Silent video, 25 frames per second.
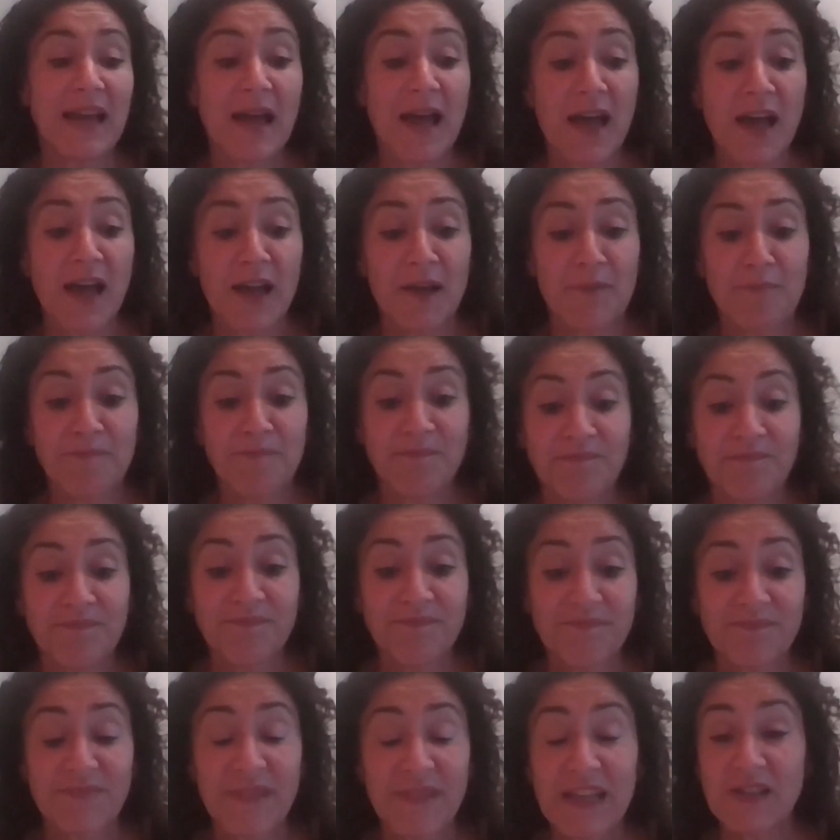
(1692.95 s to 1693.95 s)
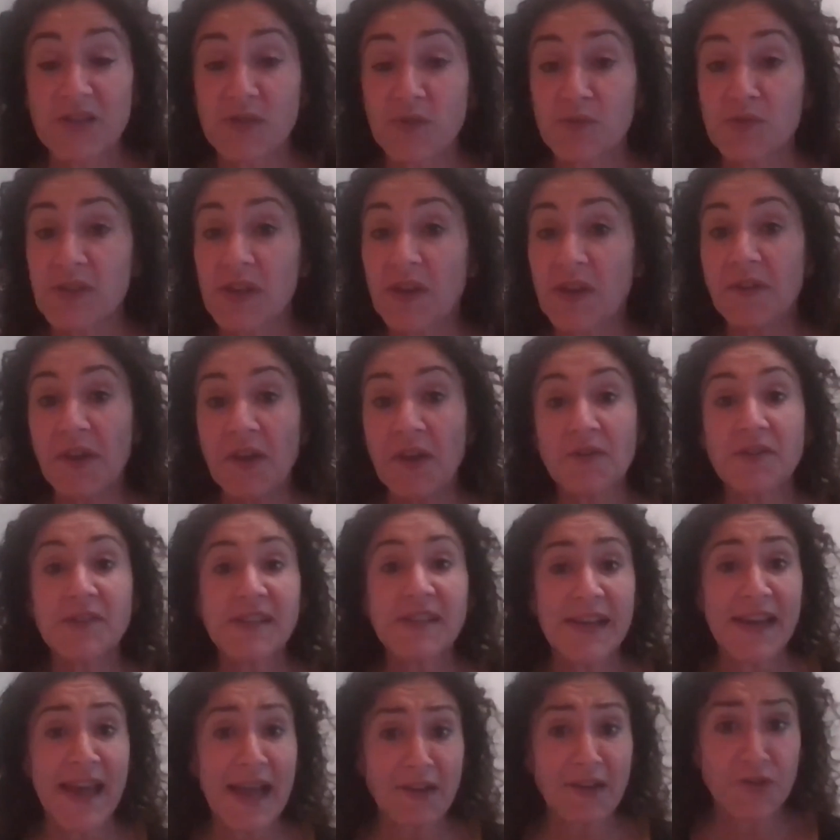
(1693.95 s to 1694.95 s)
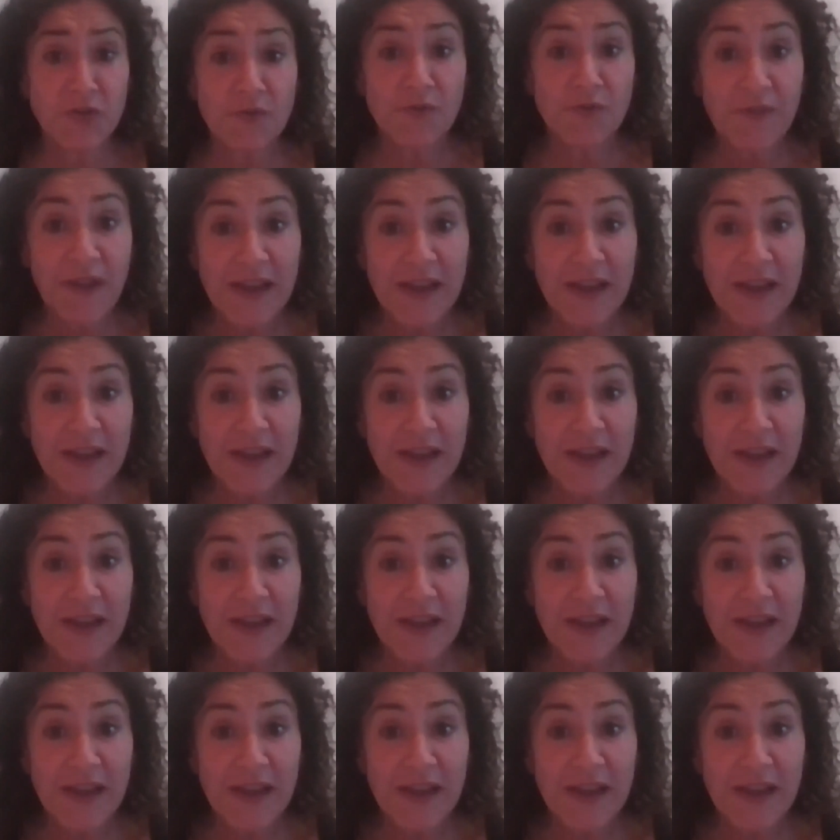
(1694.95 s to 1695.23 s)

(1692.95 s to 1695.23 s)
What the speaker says: and it's also known as a natural